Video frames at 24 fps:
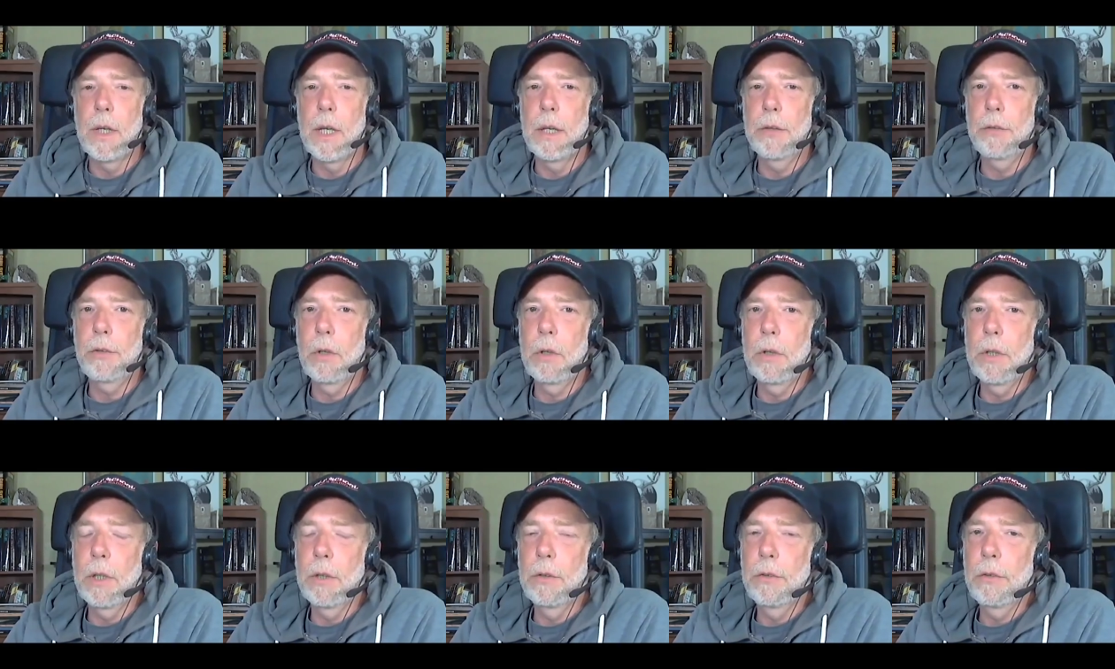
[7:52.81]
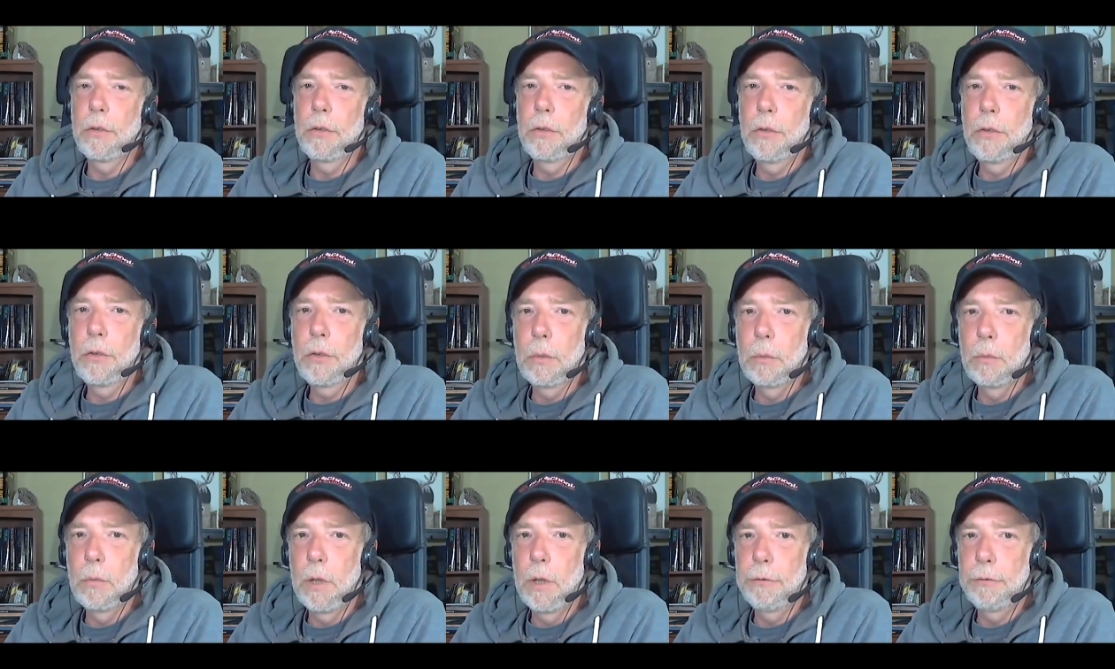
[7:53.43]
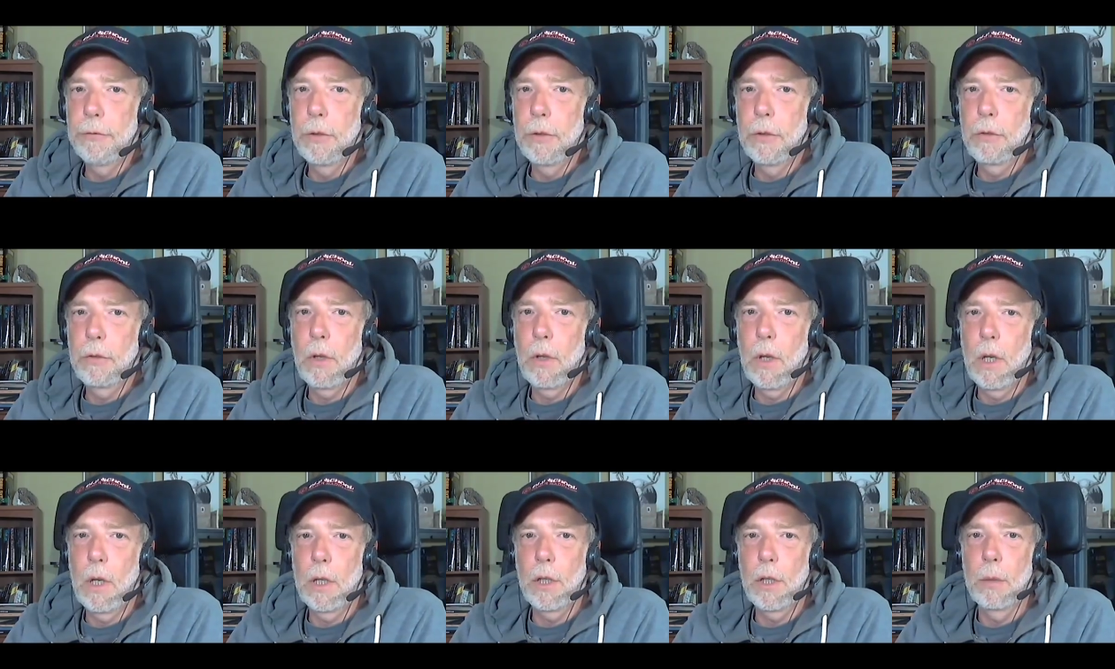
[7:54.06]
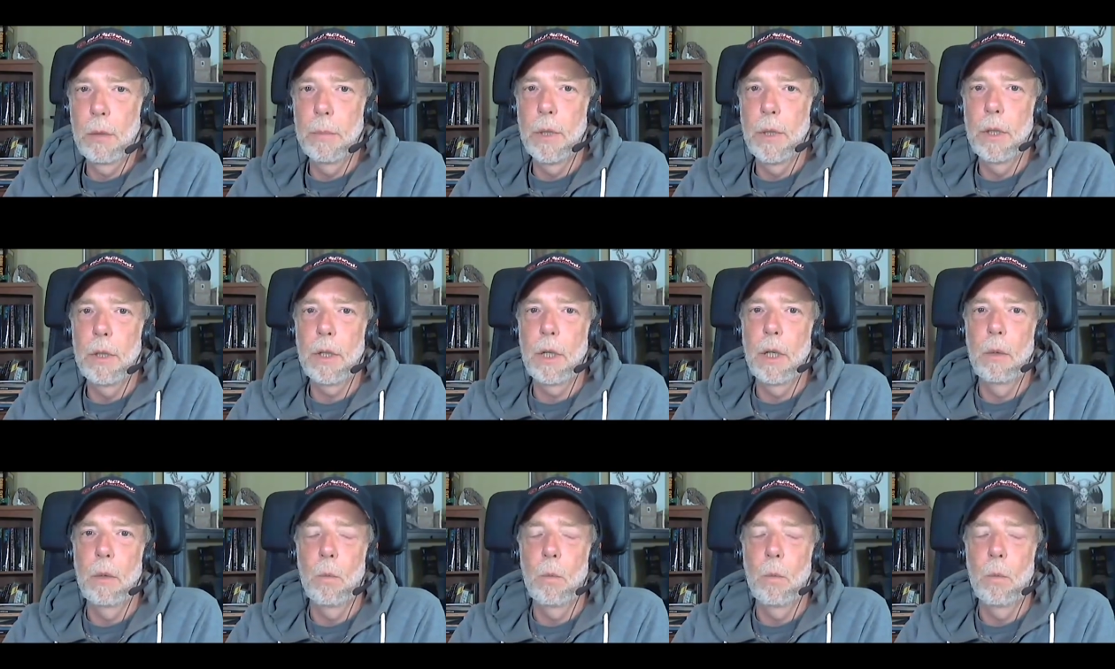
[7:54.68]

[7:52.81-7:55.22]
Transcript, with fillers: SRD is a system reference system reference dictionary, and